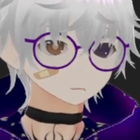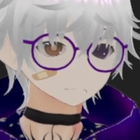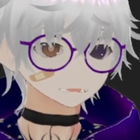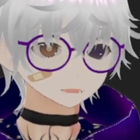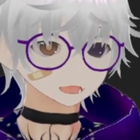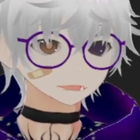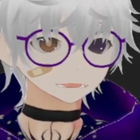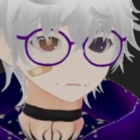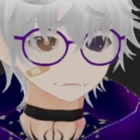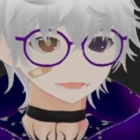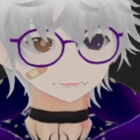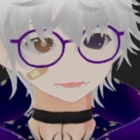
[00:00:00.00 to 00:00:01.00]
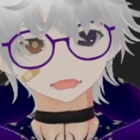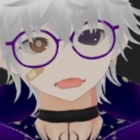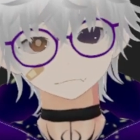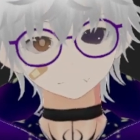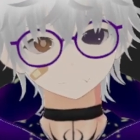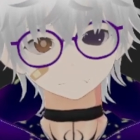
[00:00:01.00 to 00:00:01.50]
what's his name?
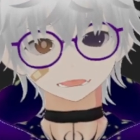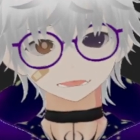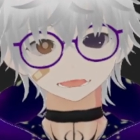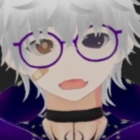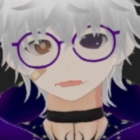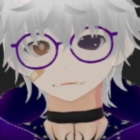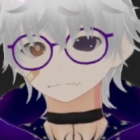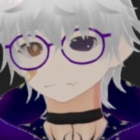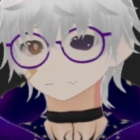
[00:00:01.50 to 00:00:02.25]
Chaos?